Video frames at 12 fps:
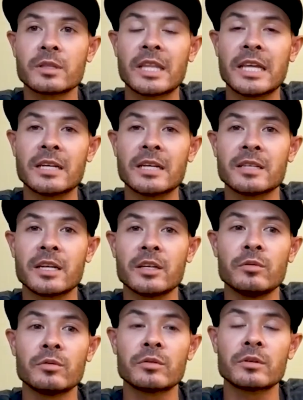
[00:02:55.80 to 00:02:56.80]
things that
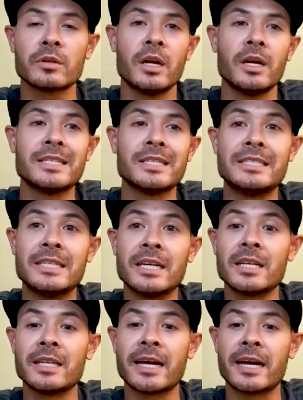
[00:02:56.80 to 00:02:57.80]
you
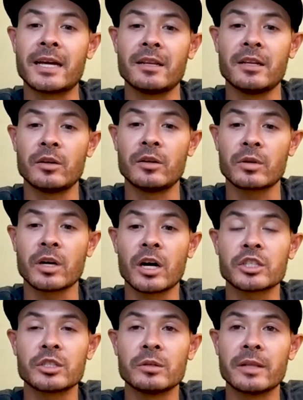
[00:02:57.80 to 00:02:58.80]
did that,
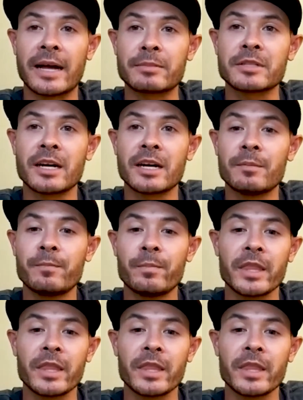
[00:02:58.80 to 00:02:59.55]
cost you lap time.